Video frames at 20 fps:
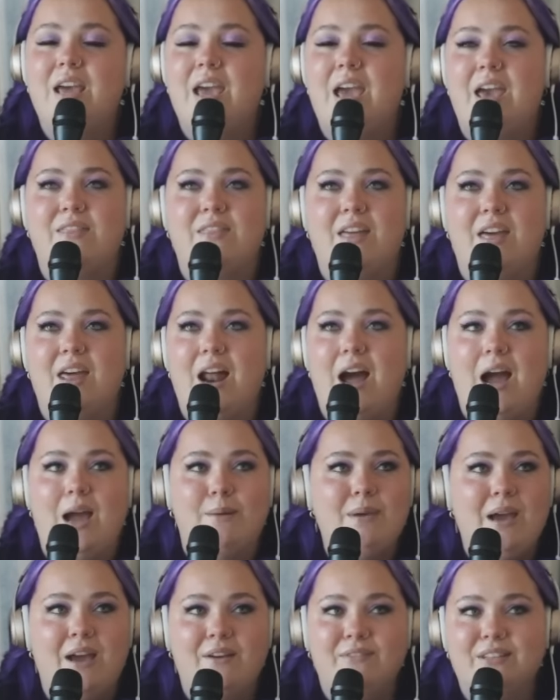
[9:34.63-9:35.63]
and that
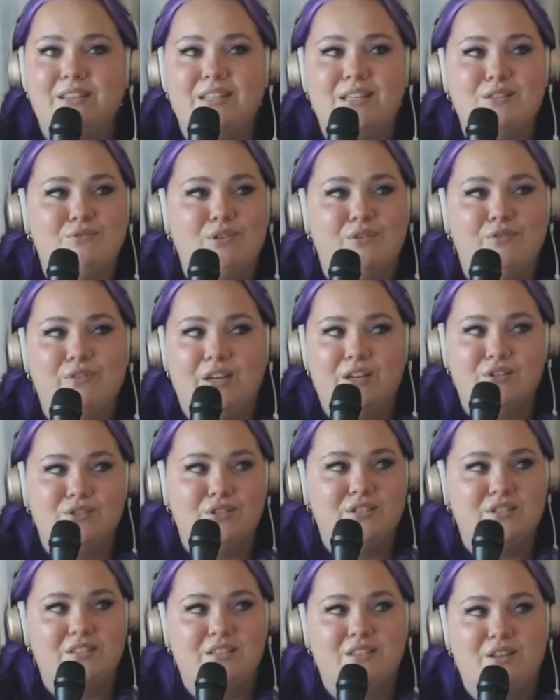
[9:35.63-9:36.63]
I'm having these
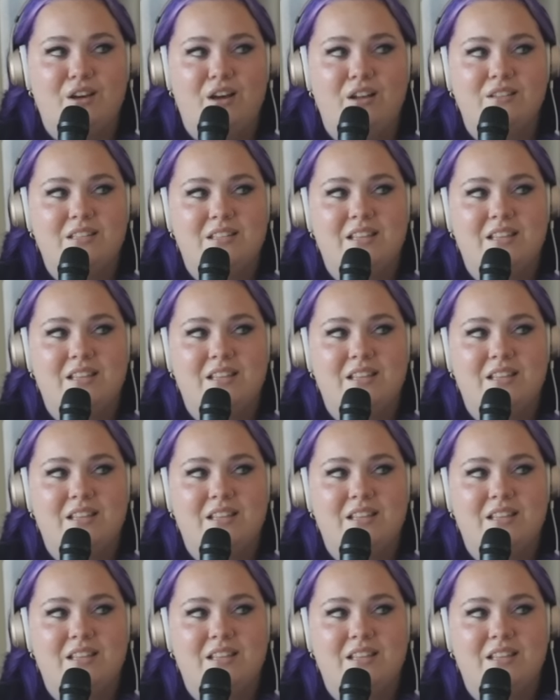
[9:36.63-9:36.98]
reflections and thoughts.